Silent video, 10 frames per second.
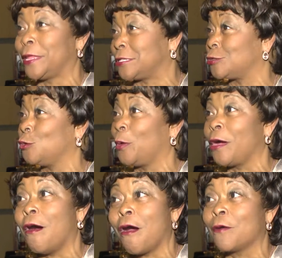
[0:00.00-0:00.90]
this is who we
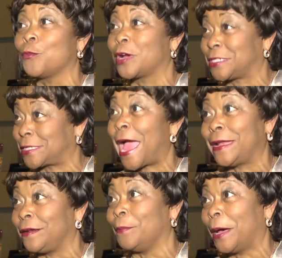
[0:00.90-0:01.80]
are, and we're
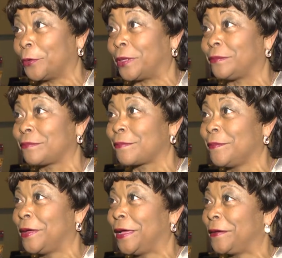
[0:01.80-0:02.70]
excited about it.
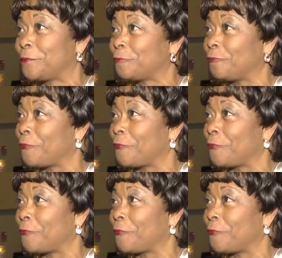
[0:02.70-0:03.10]
Thank you all